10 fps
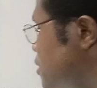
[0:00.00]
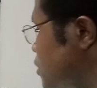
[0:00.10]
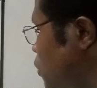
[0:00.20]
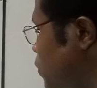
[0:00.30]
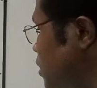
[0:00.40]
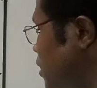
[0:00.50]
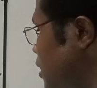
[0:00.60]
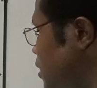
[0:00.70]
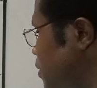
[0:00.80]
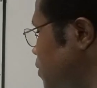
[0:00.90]
So with
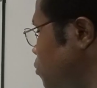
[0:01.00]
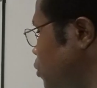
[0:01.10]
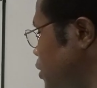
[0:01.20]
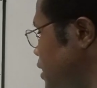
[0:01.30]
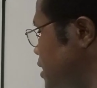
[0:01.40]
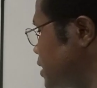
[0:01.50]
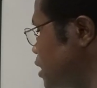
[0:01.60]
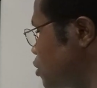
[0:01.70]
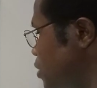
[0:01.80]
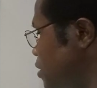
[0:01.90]
for
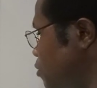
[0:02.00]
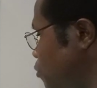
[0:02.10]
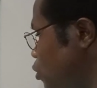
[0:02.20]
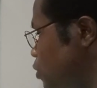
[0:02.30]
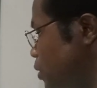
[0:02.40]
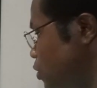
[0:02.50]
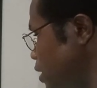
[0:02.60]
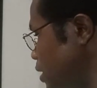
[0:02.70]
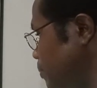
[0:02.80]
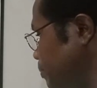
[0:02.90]
tensile strength, it falls
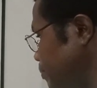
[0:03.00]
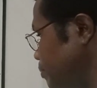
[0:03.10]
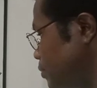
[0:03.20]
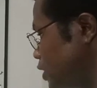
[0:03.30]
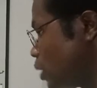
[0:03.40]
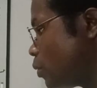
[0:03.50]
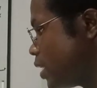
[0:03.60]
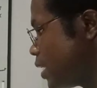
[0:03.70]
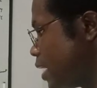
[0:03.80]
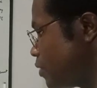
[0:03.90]
between
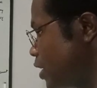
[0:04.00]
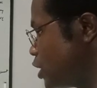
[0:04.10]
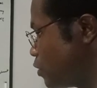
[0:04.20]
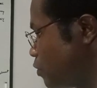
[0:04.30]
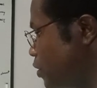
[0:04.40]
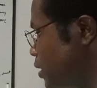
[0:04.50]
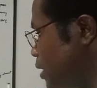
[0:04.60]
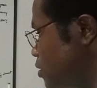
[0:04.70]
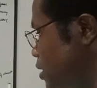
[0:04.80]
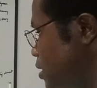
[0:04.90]
somewhere in that range of
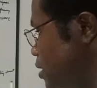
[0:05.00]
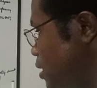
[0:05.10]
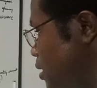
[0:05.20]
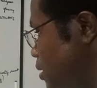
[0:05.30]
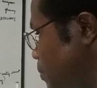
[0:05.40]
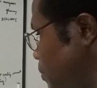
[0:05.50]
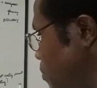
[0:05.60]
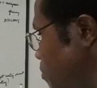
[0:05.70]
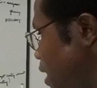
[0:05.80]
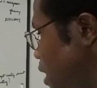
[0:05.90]
3,000
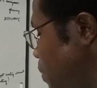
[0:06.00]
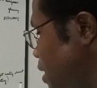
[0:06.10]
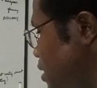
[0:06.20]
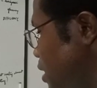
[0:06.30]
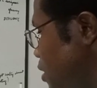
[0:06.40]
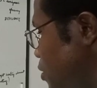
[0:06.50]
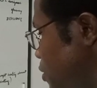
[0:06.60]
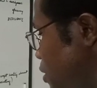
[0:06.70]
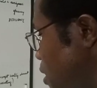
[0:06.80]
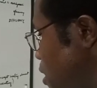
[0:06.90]

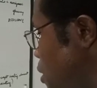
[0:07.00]
megapascals.